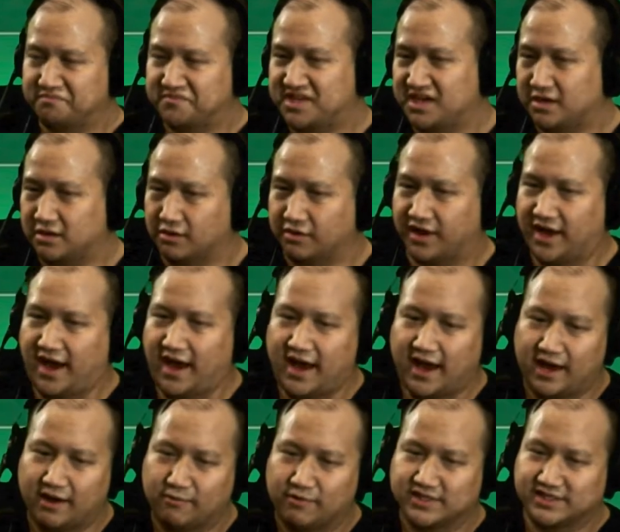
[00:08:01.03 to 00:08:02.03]
did
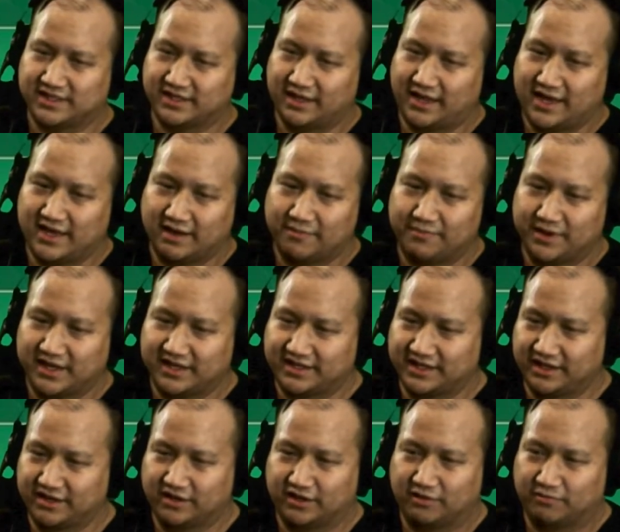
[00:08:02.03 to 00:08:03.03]
okay. It wasn't like a big
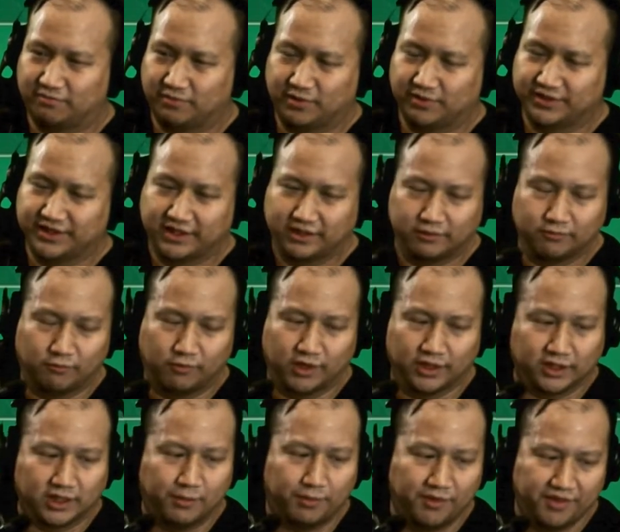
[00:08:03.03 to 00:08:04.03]
deal. Only
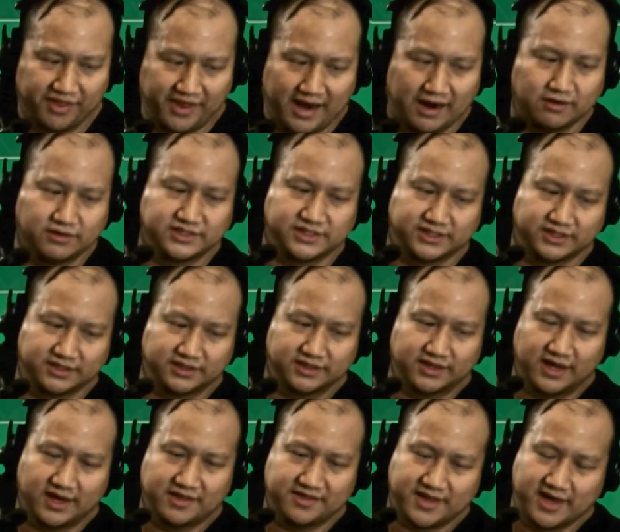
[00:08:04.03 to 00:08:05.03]
won a couple
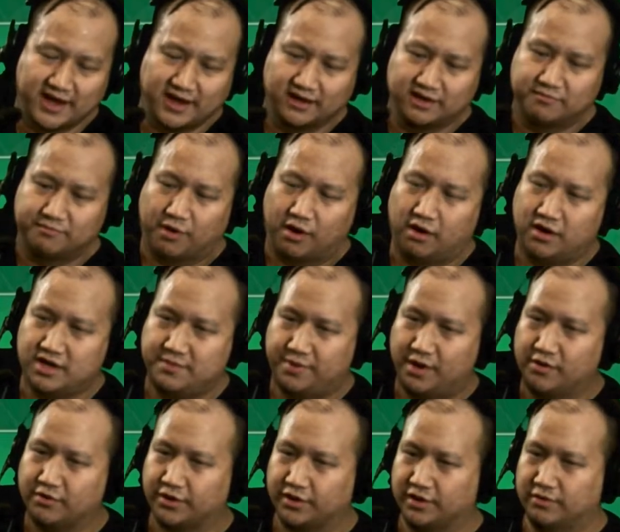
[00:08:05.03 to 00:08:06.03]
thousand, and then Party
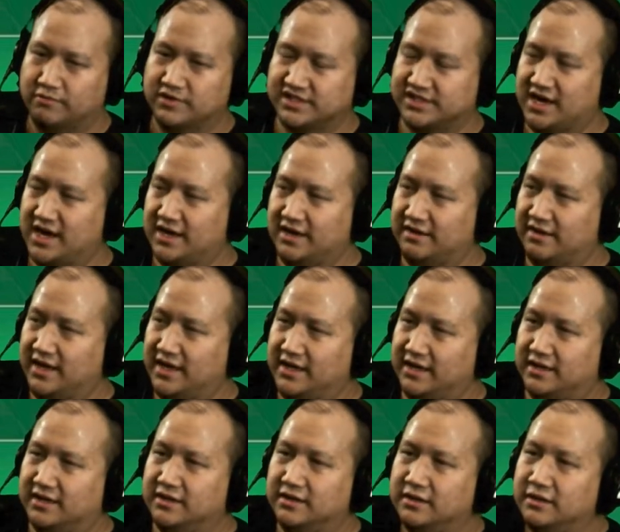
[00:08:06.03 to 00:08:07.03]
Poker was kind of
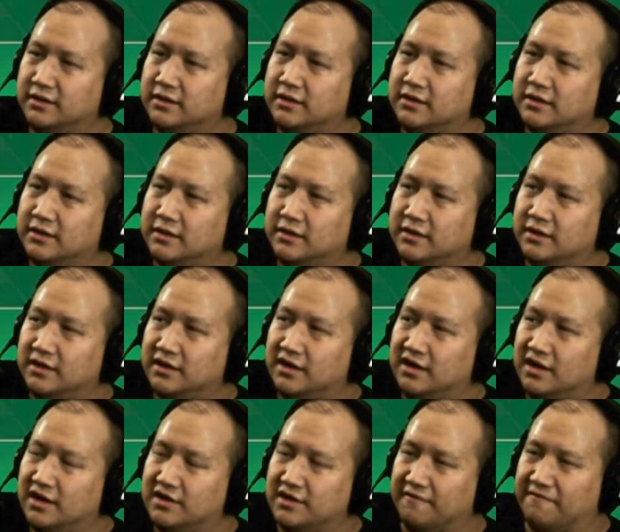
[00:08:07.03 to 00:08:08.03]
like
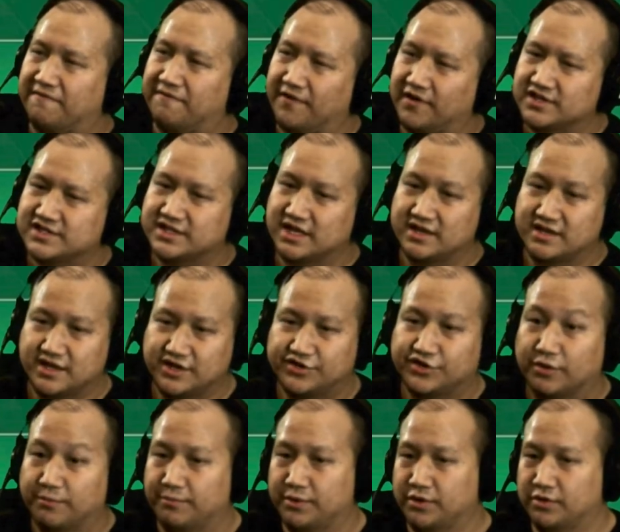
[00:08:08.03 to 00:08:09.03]
the first
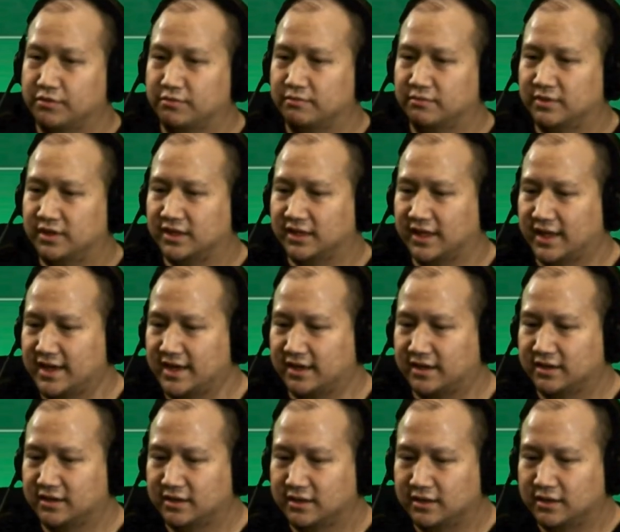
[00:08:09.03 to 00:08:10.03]
initial boom.
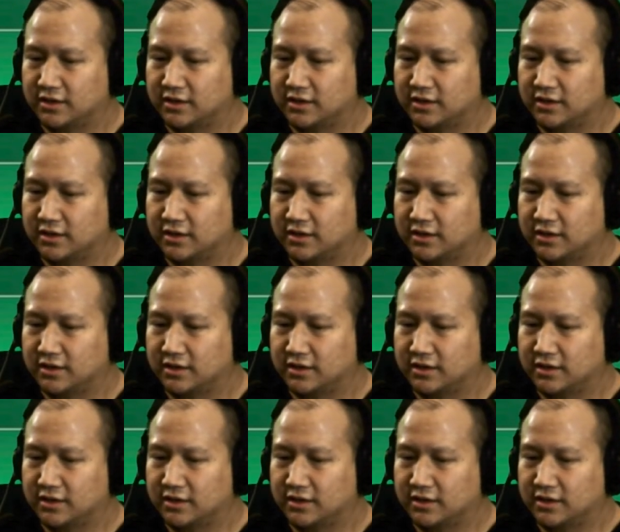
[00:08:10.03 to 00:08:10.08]
Like